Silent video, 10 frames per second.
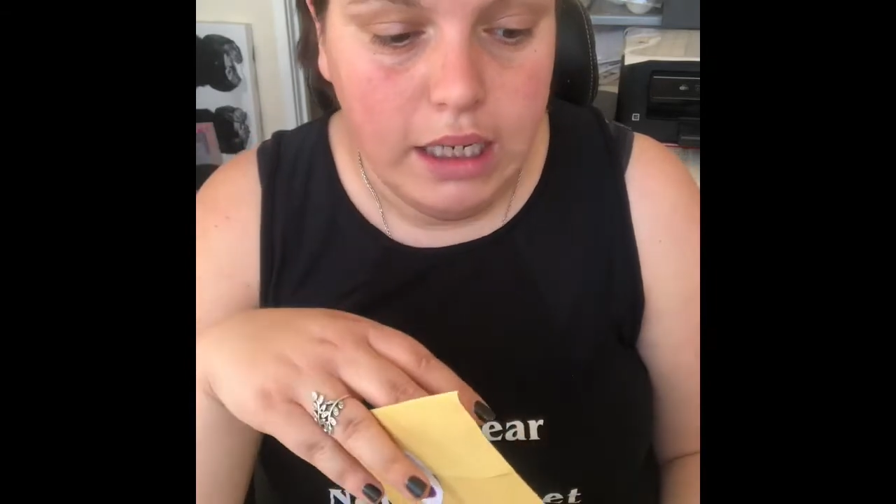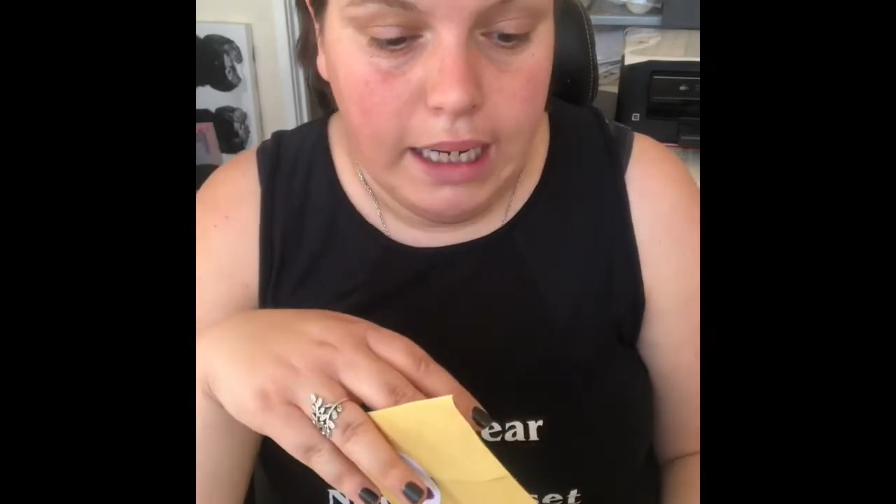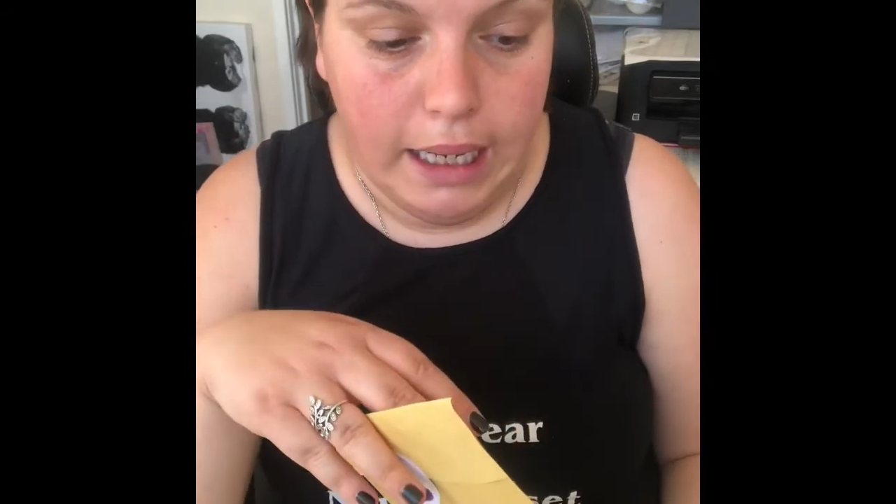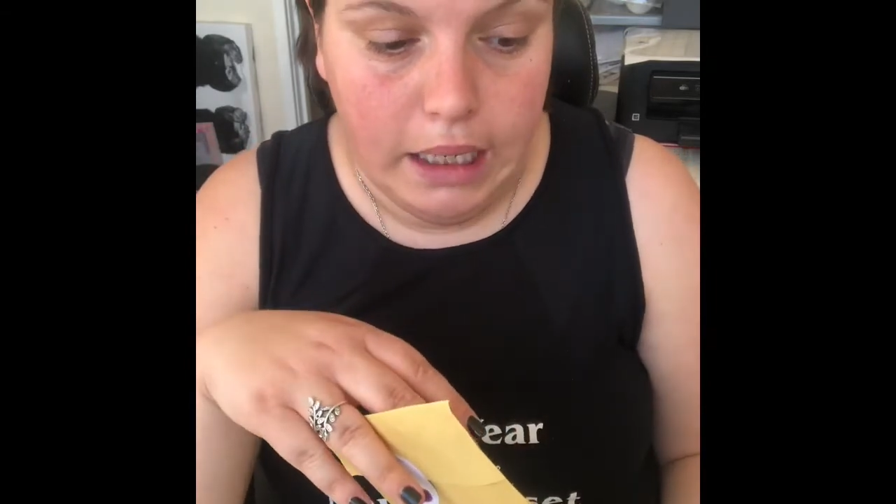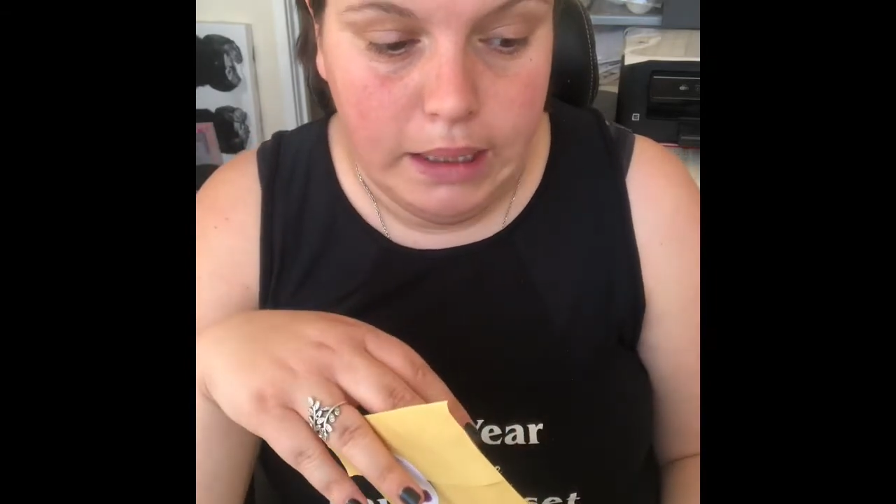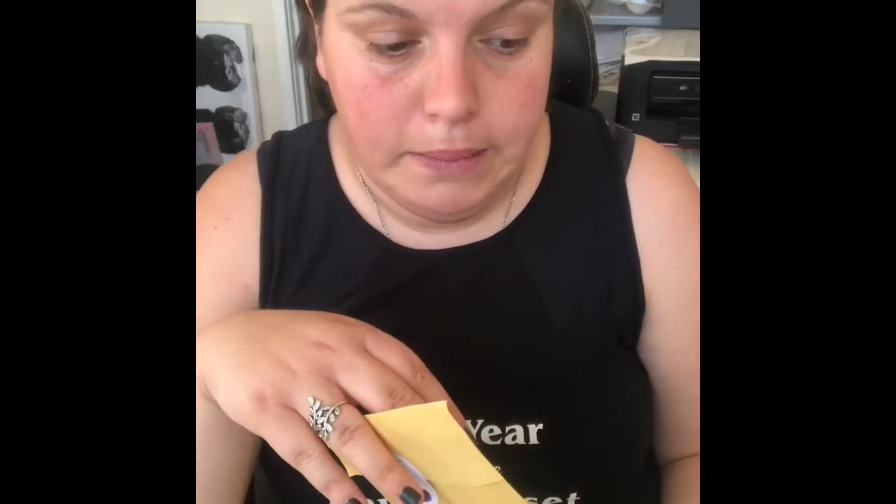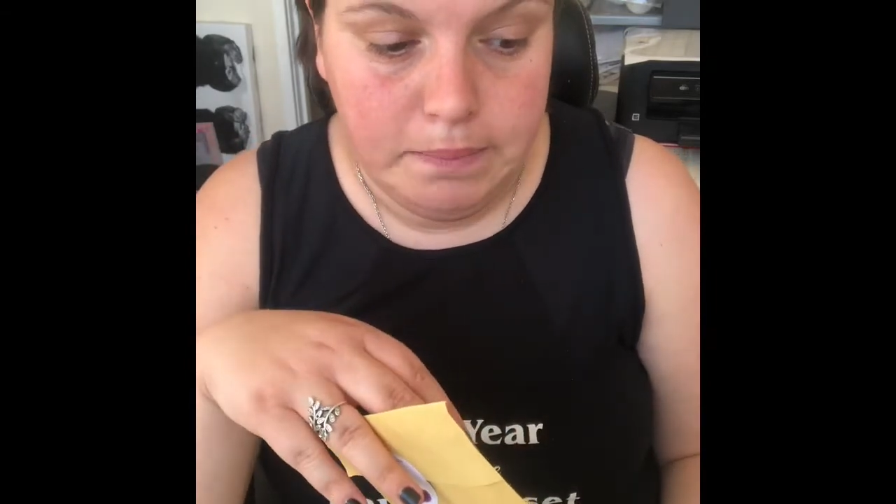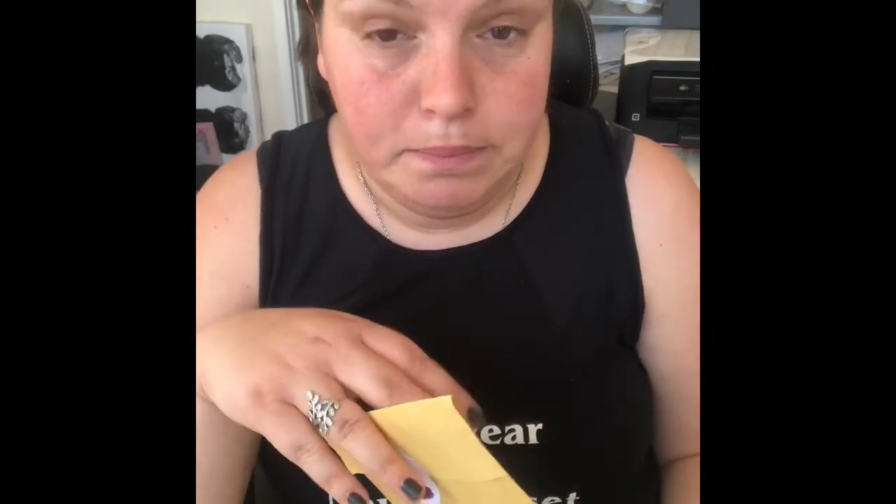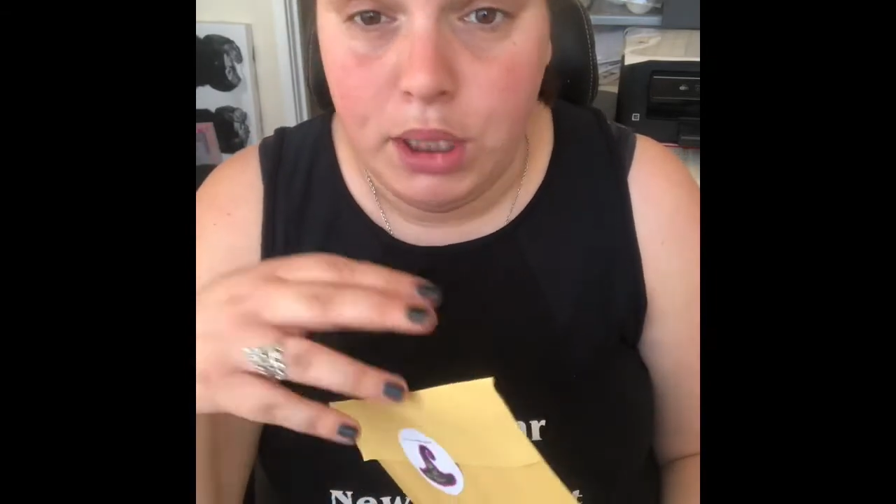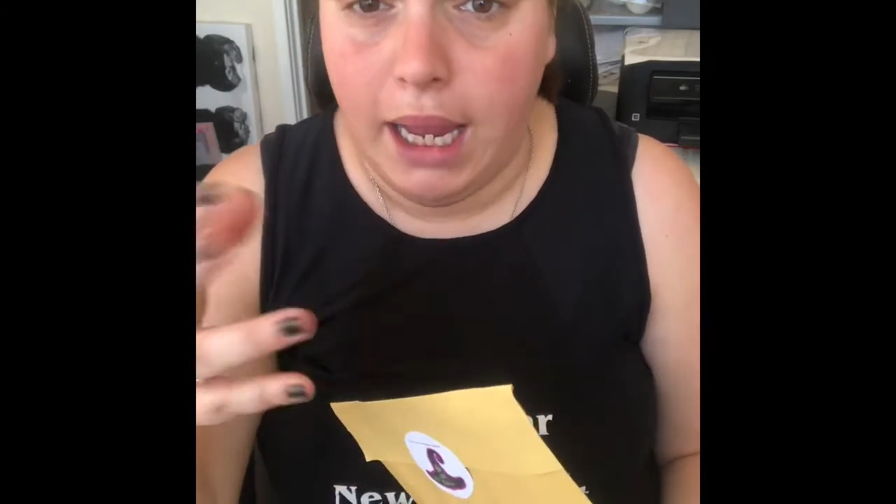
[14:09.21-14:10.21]

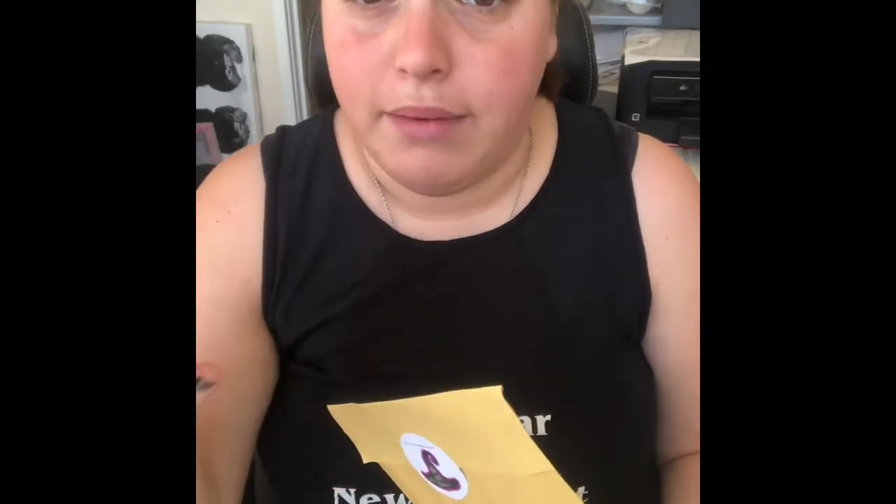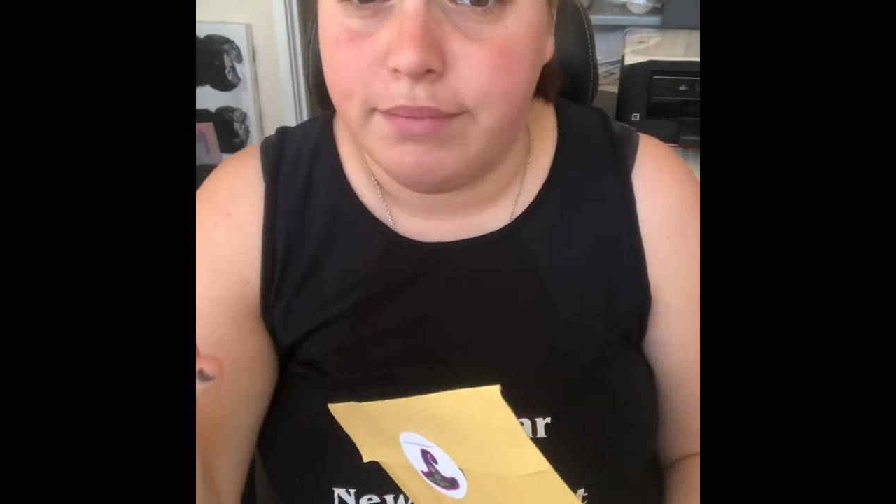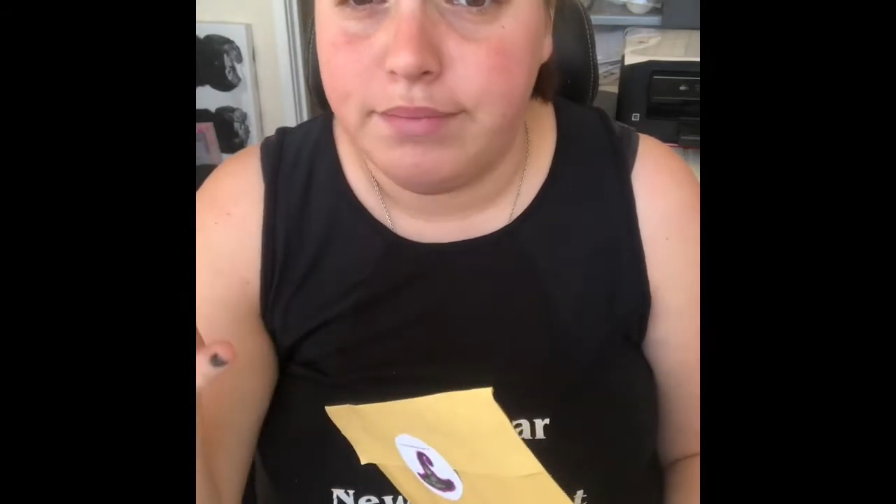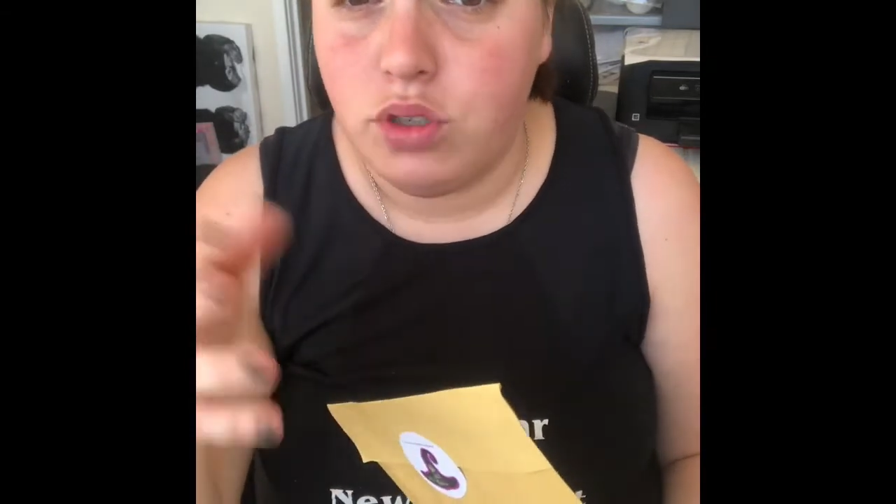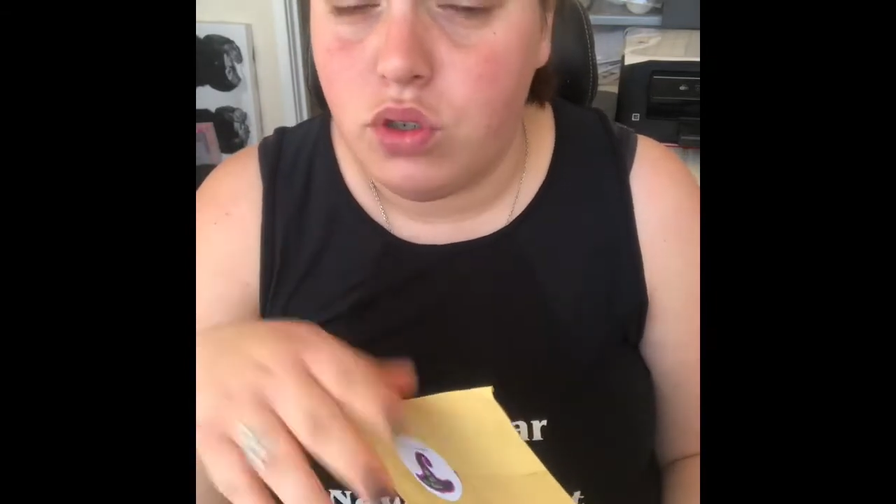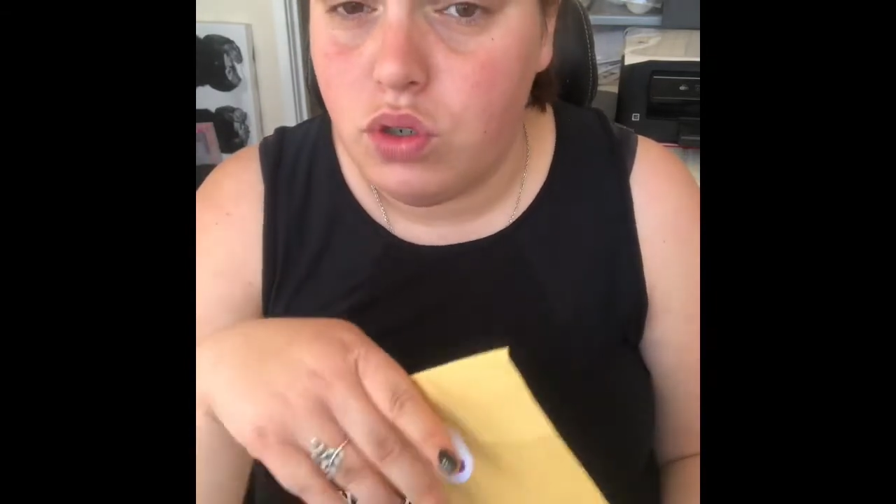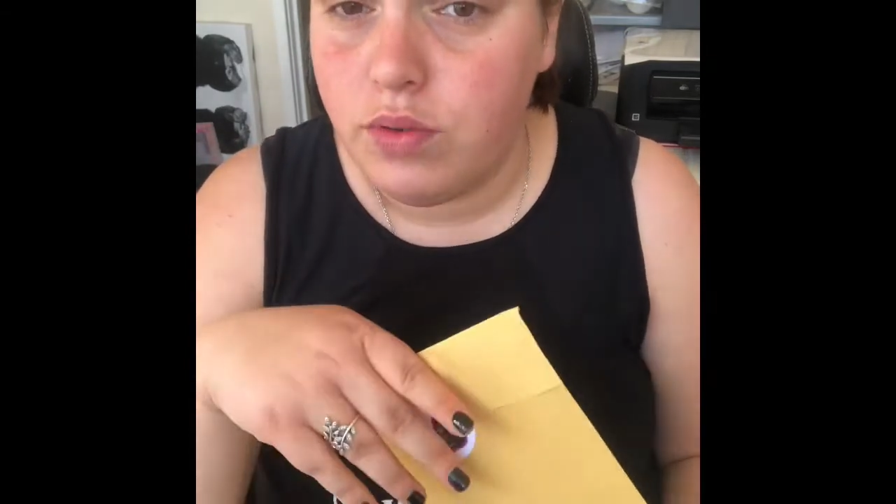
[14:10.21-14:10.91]
But yeah, so